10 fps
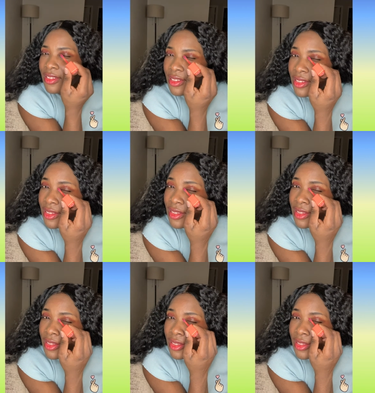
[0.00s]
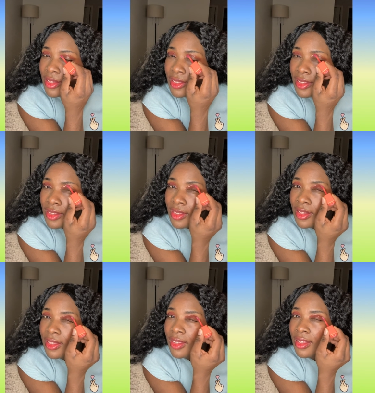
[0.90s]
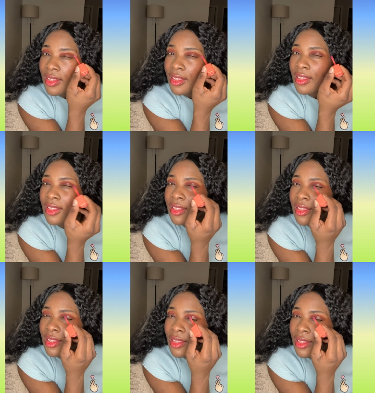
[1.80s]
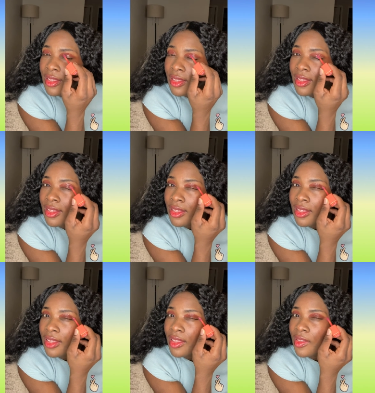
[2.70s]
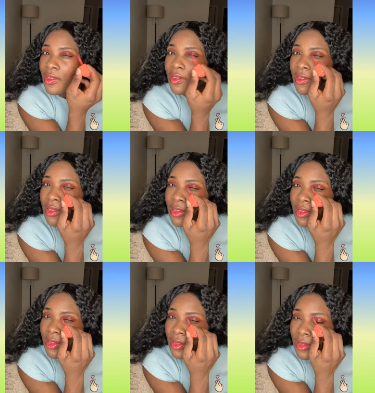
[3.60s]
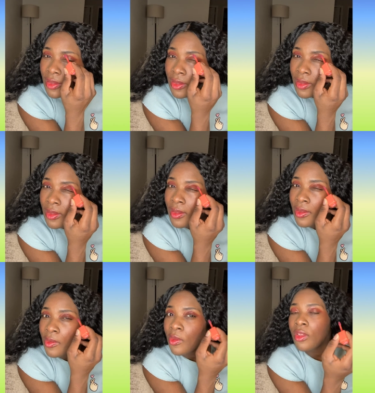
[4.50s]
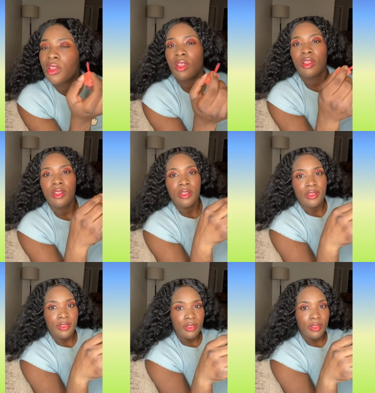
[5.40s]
Nobody speaks.